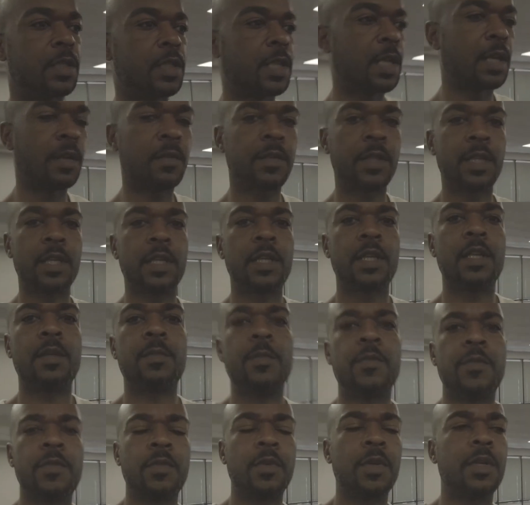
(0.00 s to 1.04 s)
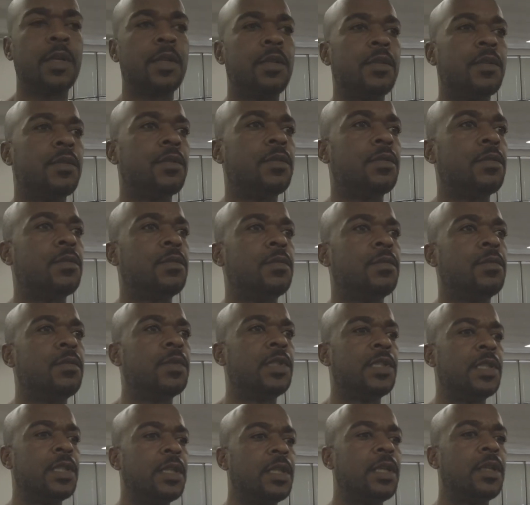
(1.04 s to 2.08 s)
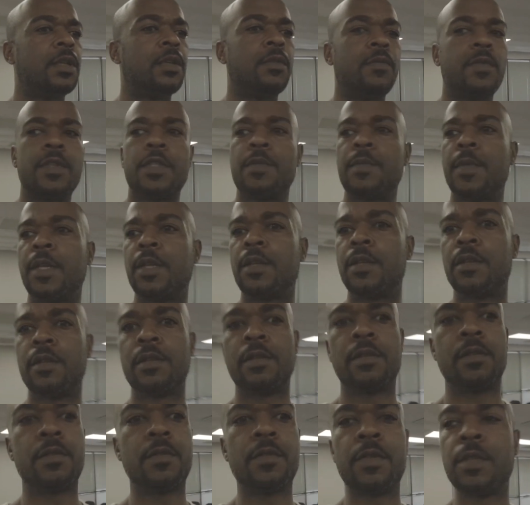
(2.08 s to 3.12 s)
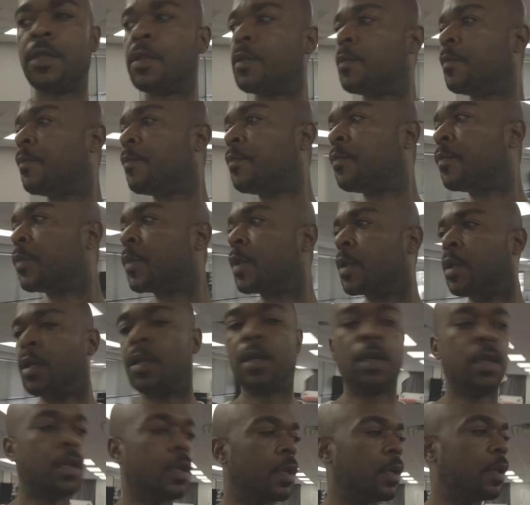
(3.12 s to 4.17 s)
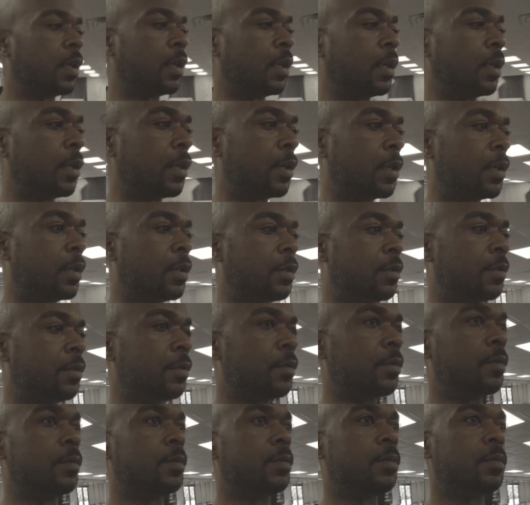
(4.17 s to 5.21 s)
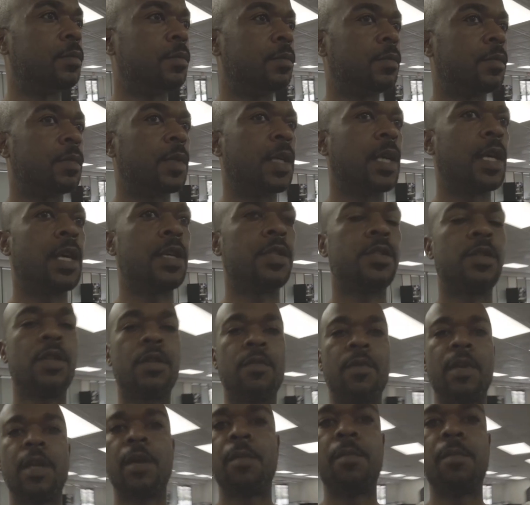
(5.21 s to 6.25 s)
set everything up before I go sit down and rest my nerves. I'll show you what I